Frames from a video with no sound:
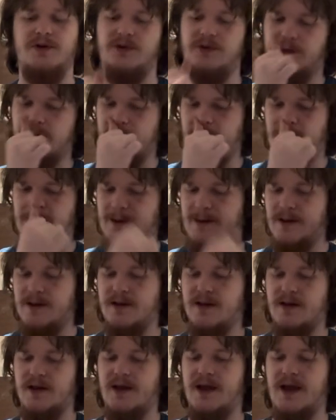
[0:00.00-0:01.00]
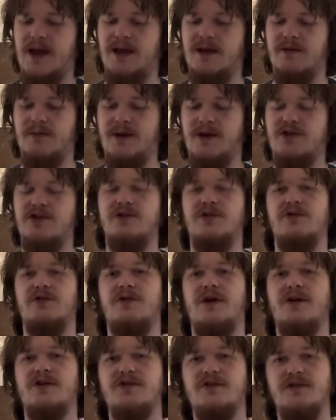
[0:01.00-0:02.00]
to then the animation
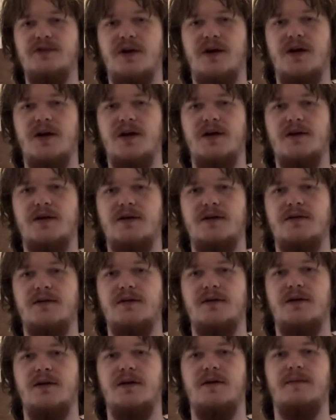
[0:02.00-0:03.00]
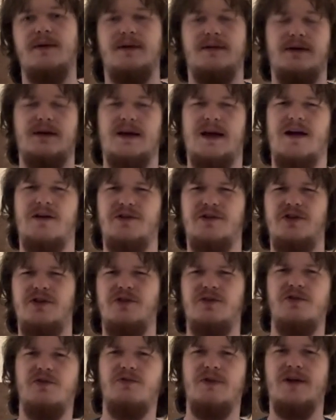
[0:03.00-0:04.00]
direction talk. Basically, how do
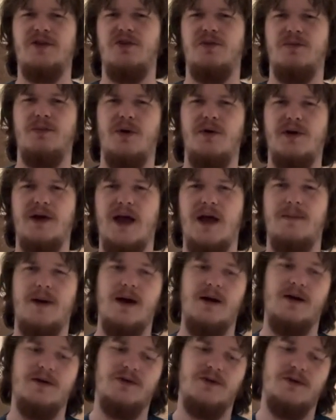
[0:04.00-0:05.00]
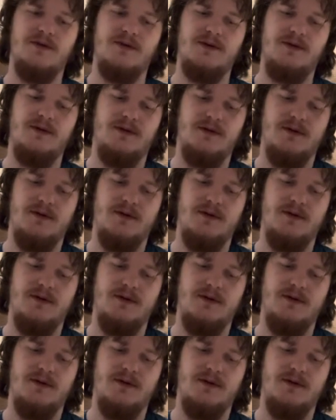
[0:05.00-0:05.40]
you direct your mocap actors?